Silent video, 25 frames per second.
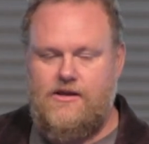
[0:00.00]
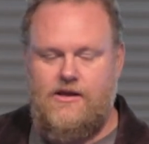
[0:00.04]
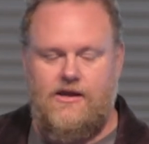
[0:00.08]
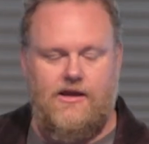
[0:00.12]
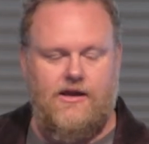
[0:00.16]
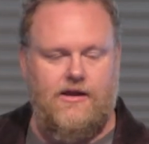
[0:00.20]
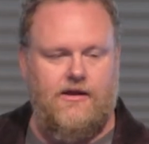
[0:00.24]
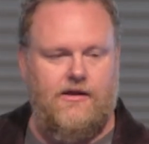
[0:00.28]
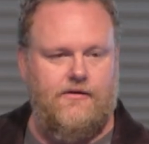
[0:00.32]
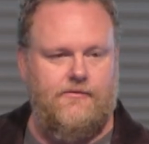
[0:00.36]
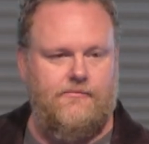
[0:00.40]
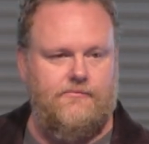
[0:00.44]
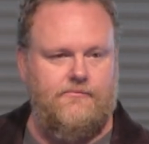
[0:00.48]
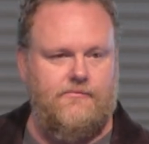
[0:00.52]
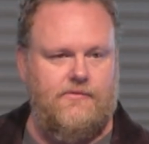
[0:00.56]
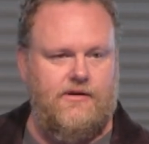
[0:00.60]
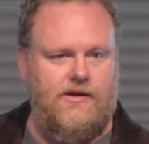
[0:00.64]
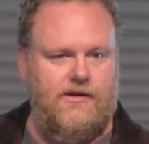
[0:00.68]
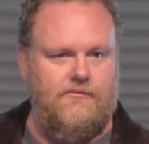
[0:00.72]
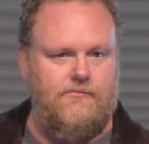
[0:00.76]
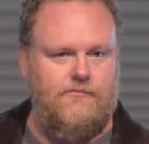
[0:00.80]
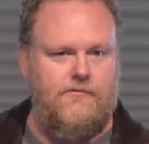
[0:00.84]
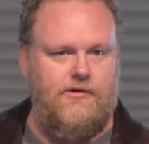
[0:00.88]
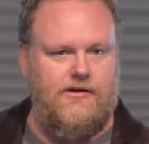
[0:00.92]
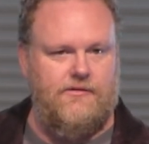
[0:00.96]
um,
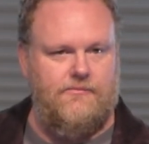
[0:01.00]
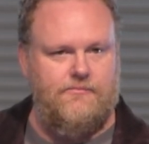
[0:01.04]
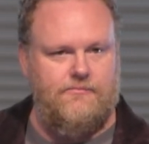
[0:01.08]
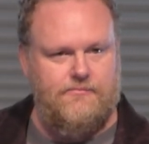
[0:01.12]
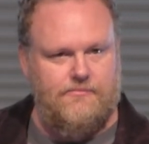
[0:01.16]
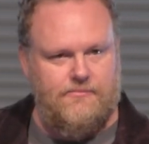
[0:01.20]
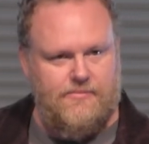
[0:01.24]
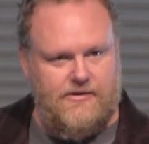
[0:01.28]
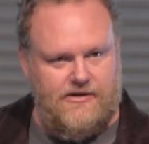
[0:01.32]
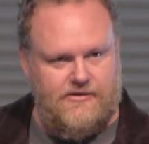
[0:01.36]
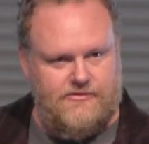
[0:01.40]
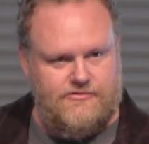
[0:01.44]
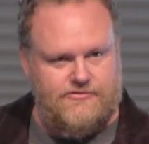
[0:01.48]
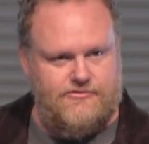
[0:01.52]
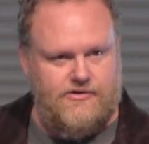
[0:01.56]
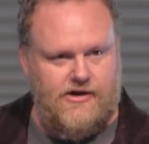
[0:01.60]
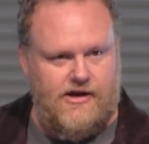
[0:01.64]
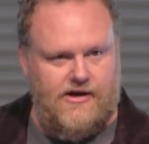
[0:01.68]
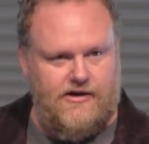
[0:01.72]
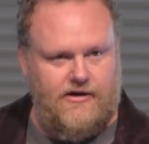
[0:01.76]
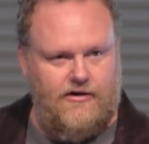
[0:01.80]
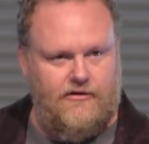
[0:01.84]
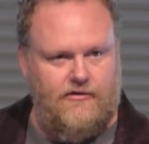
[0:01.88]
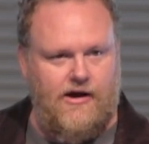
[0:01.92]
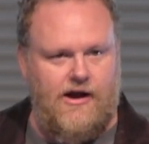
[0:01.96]
and what Peter's
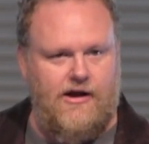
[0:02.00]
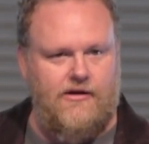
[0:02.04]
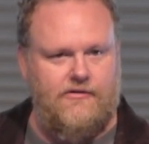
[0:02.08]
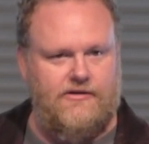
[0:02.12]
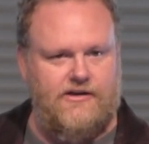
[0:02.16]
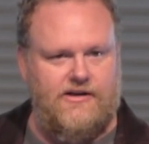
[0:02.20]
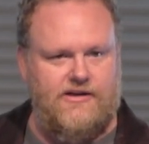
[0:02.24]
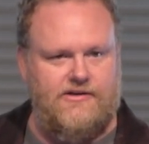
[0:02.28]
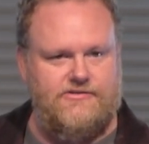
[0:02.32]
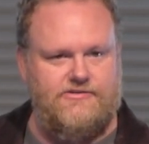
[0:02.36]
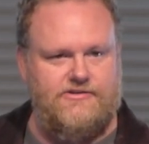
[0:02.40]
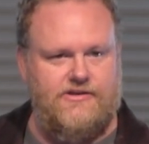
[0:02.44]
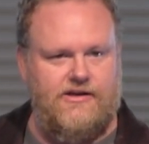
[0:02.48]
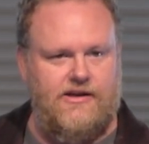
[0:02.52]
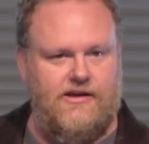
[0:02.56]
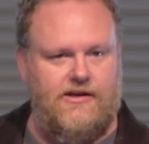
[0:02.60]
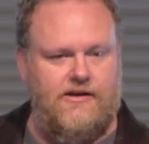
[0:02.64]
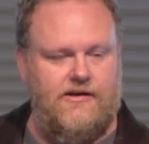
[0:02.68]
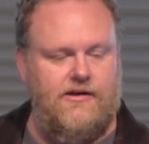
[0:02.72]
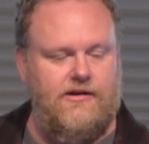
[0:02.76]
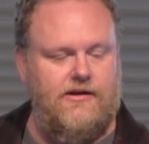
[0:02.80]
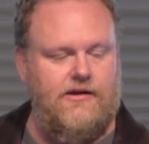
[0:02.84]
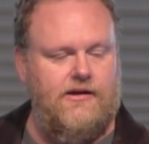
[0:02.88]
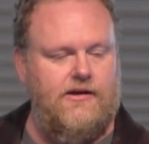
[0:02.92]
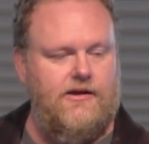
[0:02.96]
trying to ground us
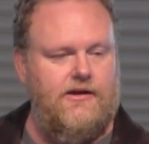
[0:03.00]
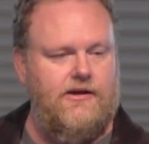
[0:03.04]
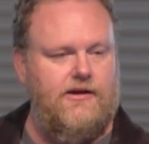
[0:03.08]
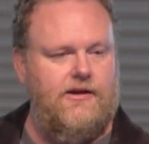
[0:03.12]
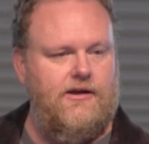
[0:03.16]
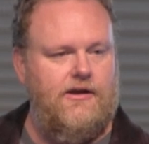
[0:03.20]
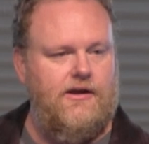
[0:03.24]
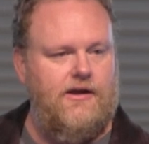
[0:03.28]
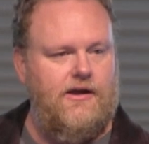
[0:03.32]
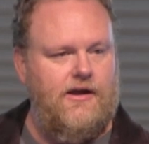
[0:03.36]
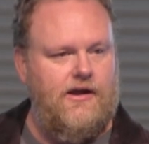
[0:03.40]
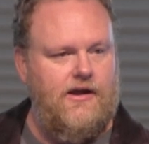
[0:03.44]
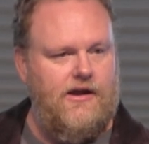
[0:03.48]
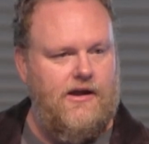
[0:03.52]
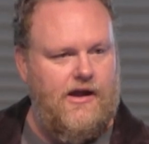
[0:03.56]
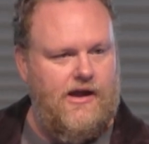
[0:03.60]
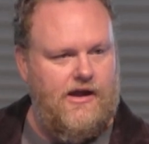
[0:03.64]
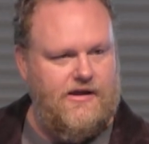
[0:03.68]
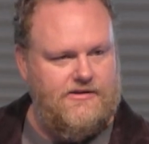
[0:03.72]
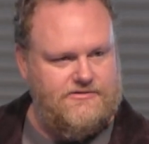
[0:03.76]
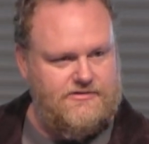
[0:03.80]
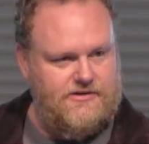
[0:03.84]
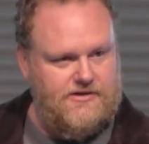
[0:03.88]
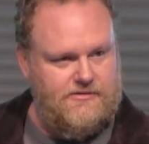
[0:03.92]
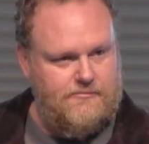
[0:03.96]
in
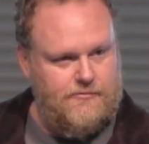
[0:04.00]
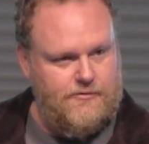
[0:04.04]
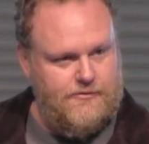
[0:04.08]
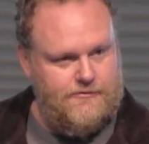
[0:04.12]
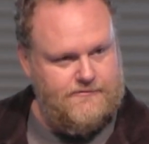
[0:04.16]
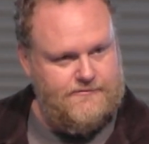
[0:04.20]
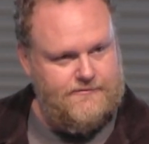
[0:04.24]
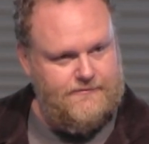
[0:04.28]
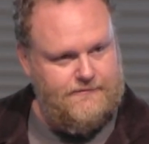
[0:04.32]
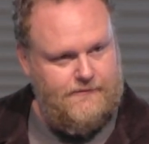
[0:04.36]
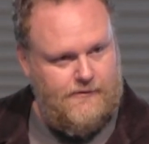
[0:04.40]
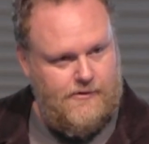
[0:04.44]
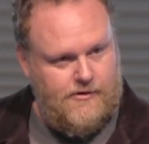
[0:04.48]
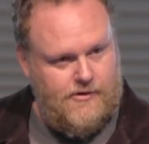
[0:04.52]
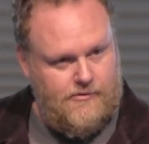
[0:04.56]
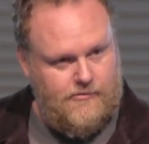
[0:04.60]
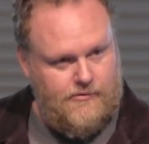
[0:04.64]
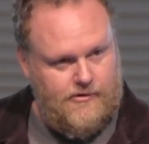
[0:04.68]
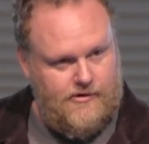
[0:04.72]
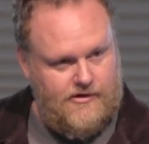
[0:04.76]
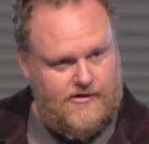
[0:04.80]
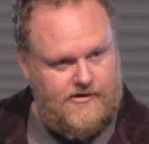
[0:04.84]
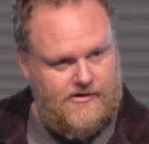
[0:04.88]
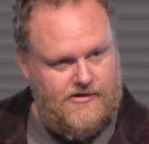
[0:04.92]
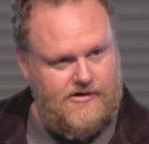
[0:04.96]
as he moves
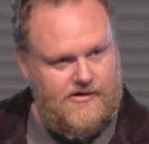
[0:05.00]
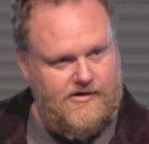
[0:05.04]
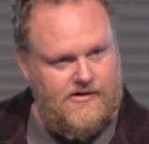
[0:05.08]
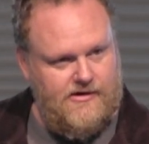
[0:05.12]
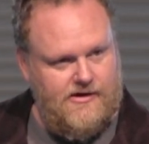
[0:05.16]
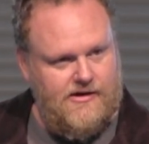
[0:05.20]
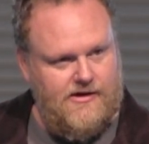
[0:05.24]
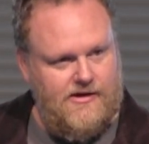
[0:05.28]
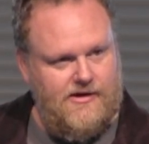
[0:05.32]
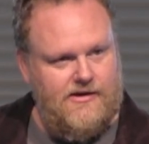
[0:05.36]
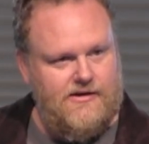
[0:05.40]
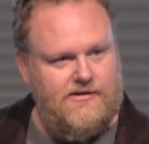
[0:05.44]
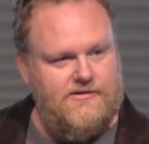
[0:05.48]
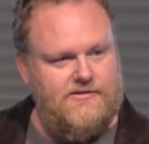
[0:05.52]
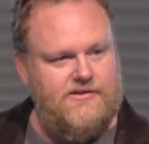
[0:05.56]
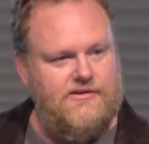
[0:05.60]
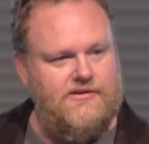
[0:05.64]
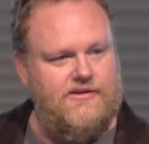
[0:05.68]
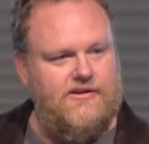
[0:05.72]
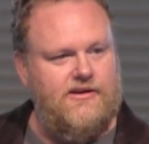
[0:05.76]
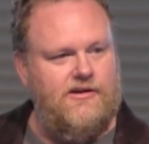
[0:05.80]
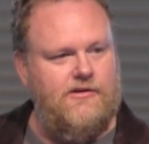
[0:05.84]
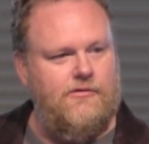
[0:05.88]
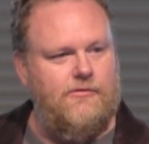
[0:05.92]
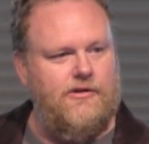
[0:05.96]
forward to
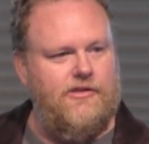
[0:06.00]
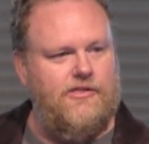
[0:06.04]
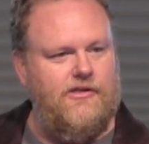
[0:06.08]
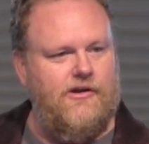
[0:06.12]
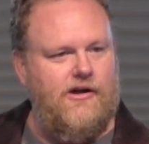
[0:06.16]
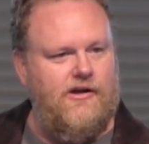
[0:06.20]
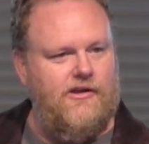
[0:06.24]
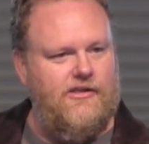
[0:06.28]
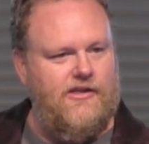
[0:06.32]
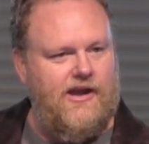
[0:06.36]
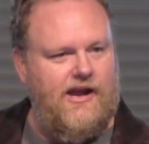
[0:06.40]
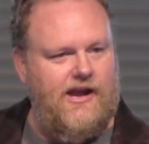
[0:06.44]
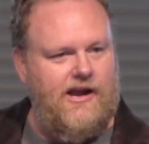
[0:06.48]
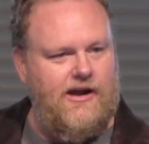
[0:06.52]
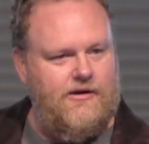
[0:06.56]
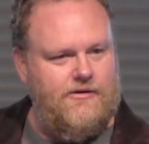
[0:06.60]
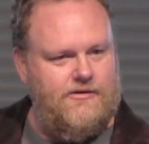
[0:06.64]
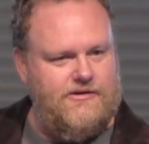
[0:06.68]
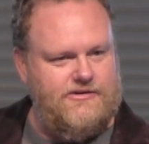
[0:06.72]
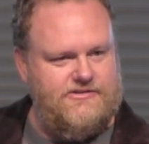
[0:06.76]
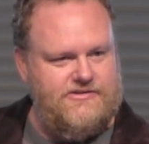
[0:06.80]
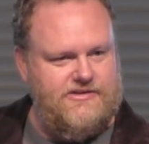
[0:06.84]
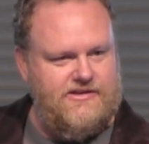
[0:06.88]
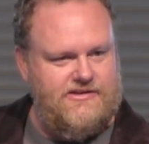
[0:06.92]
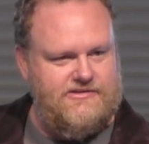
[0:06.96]
deal with all the
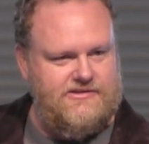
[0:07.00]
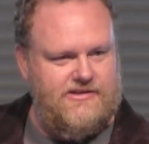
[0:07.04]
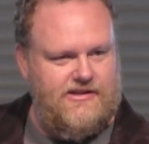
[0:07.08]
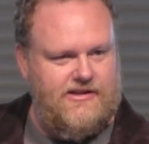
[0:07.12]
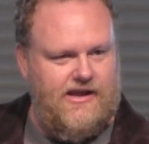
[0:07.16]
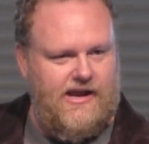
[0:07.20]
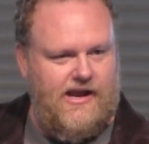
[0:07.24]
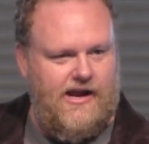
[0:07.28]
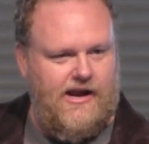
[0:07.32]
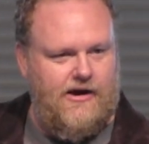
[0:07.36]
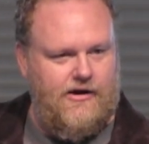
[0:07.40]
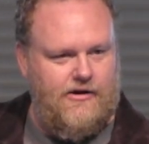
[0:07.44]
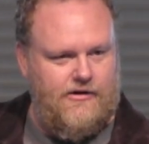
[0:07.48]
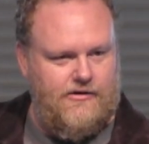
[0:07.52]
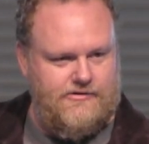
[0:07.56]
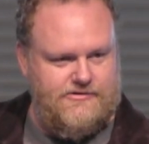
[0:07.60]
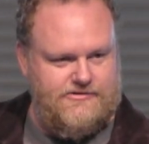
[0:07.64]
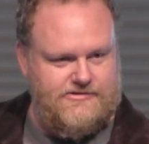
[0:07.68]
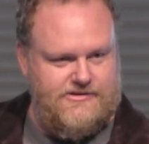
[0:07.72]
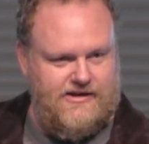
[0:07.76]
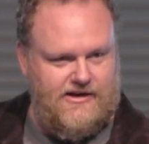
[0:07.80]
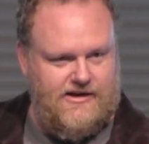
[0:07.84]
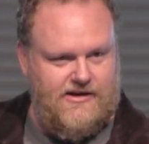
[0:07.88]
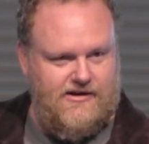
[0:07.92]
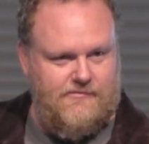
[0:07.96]
heresies and the
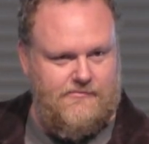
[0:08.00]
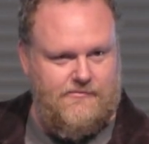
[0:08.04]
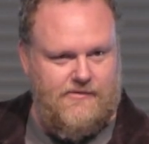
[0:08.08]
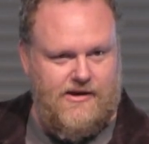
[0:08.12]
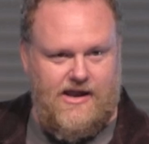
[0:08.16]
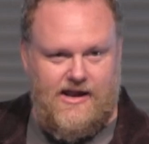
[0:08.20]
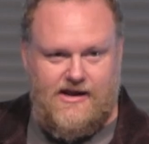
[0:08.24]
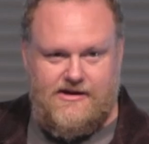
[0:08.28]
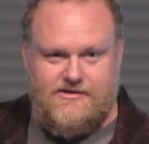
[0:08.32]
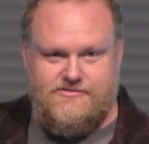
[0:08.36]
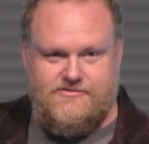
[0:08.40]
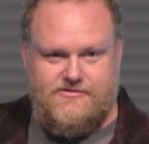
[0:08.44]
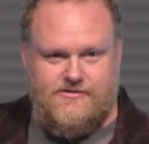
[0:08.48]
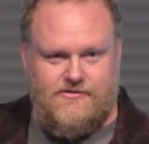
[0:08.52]
errors that come next.